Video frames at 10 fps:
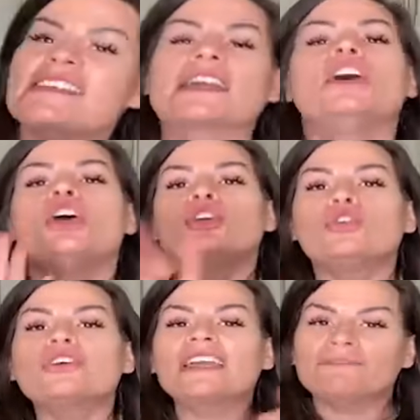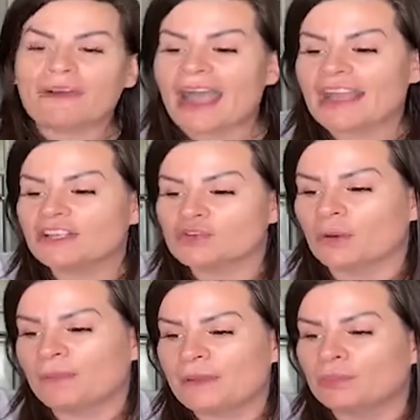Like, you can find
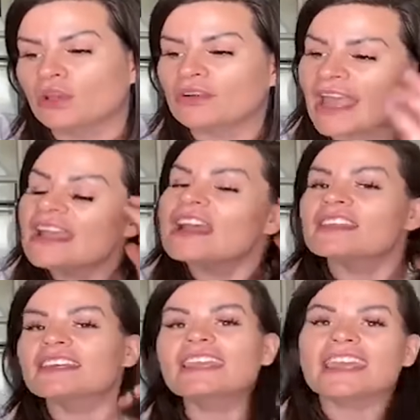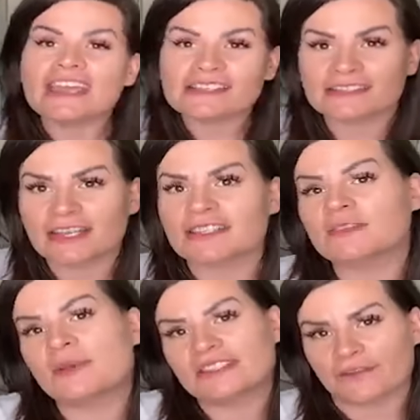your people. Okay. The key is to get
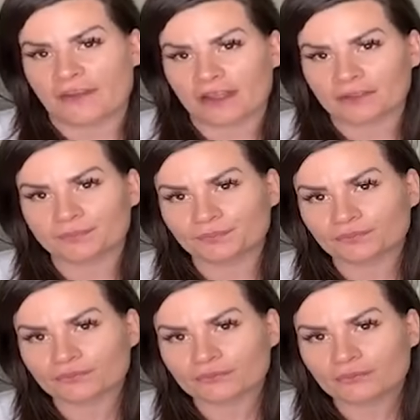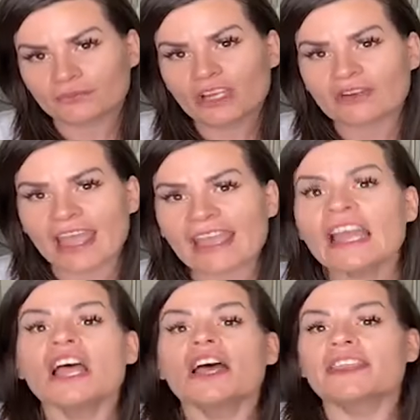specific.
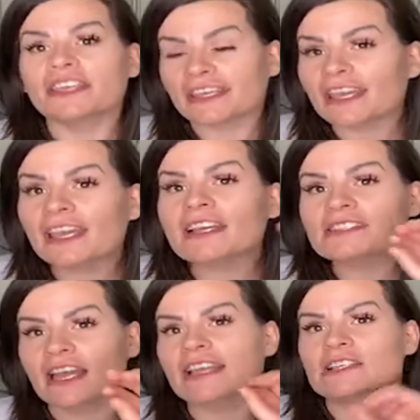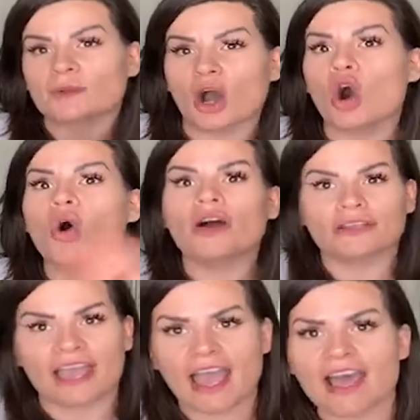Okay, the key is like, oh,
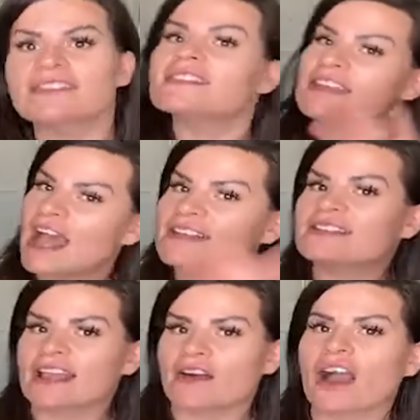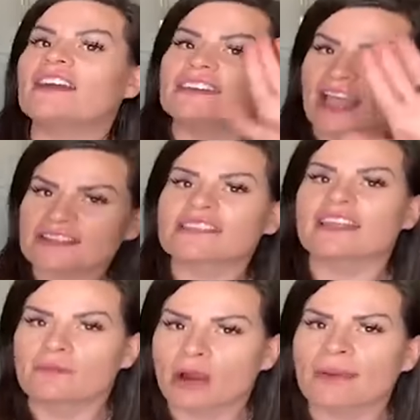yes, Sarah, yes,
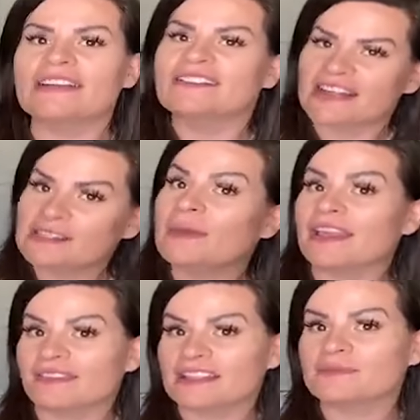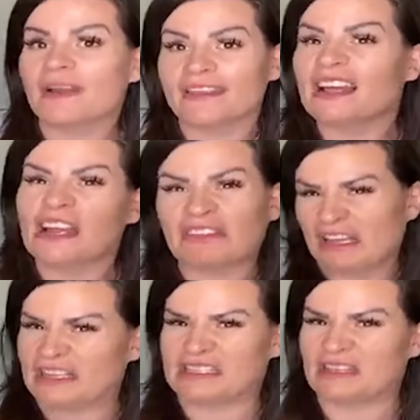like Marmite, that's me, I don't
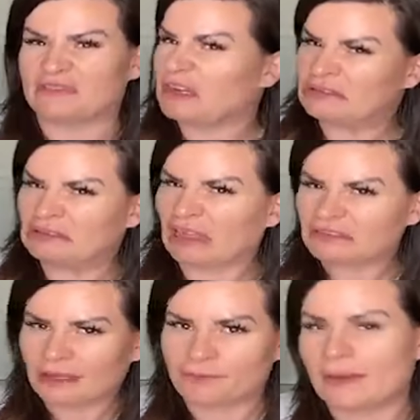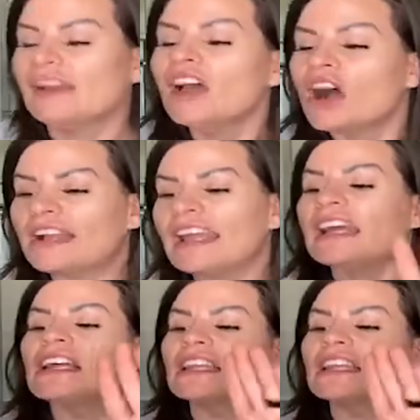like that stuff though, ugh, not for me, okay?